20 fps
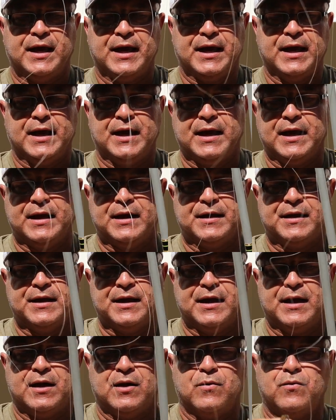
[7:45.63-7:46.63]

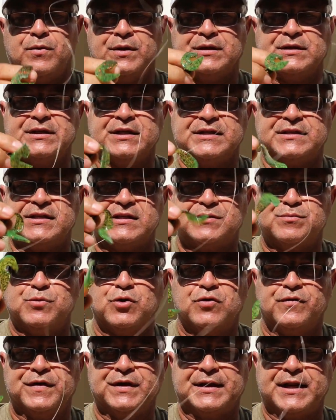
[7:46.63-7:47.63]
and when this is
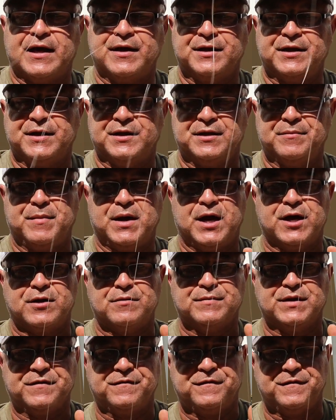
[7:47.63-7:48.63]
moving down there in the
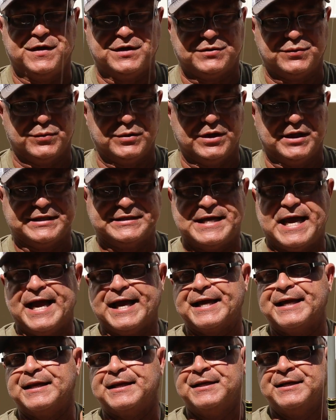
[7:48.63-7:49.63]
bottom, the fish will
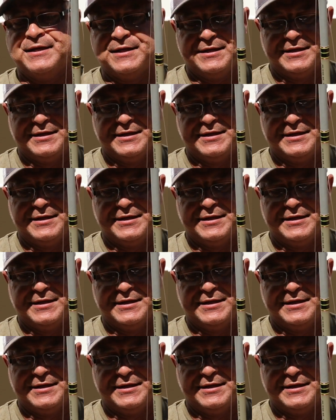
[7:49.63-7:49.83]
attack it,